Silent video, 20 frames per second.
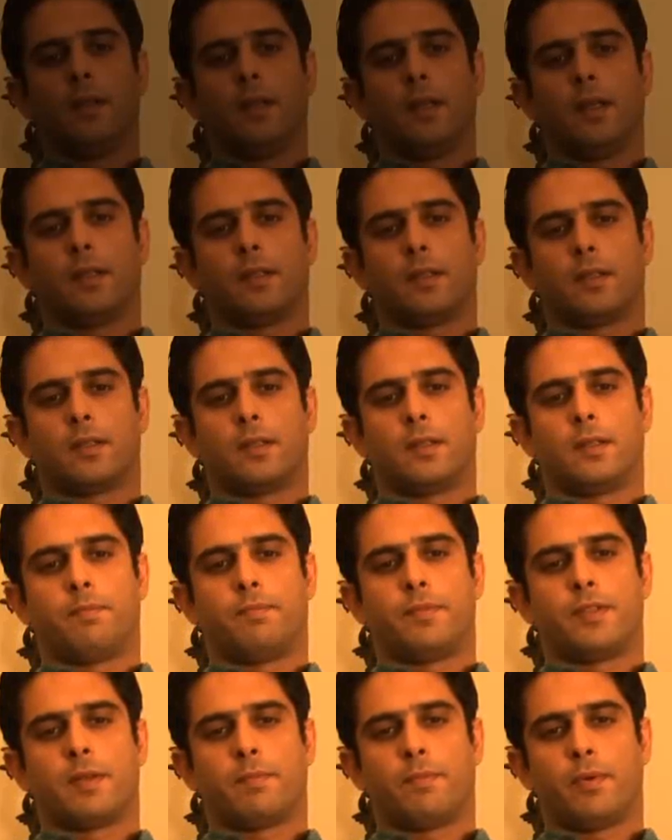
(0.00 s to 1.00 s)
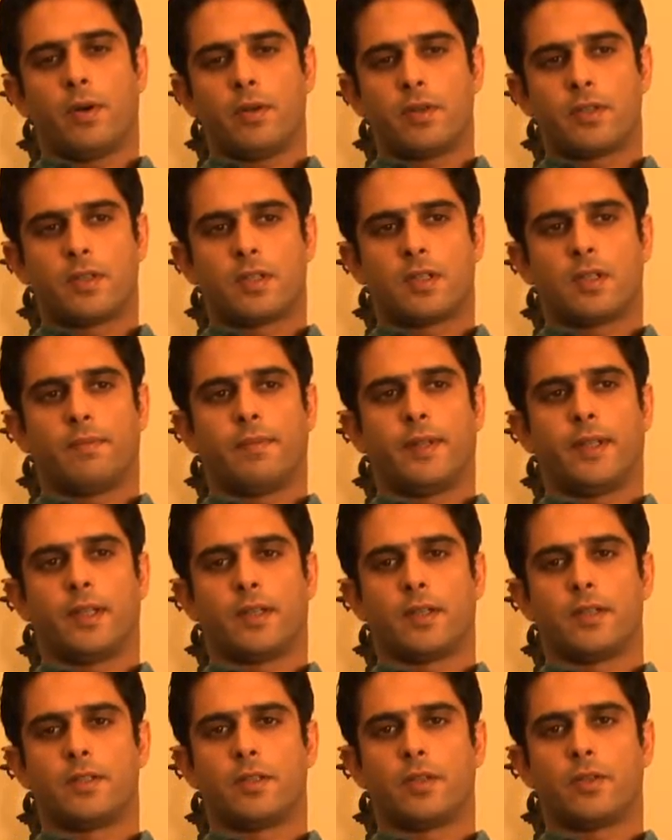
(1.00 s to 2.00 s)
Uh, the support system in the
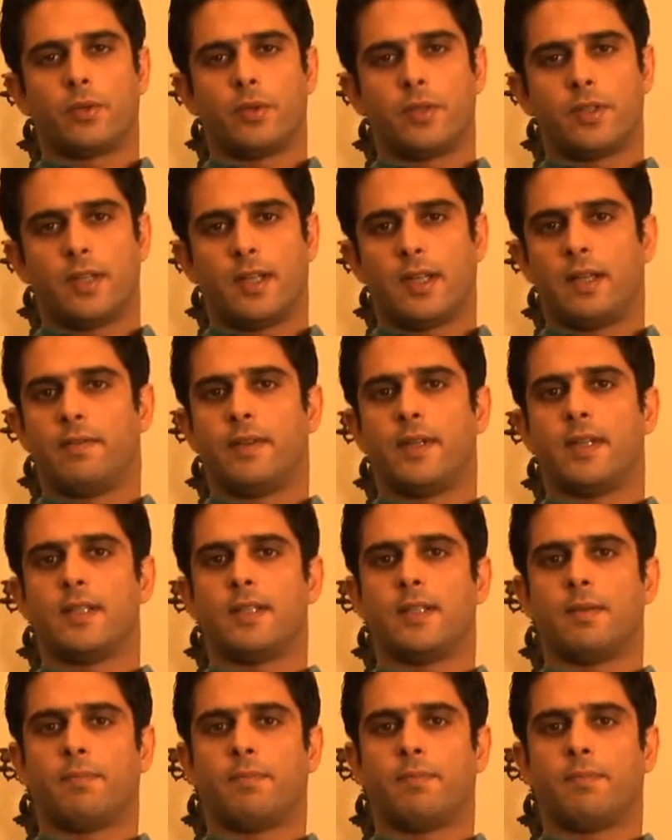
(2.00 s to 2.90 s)
constituency level is the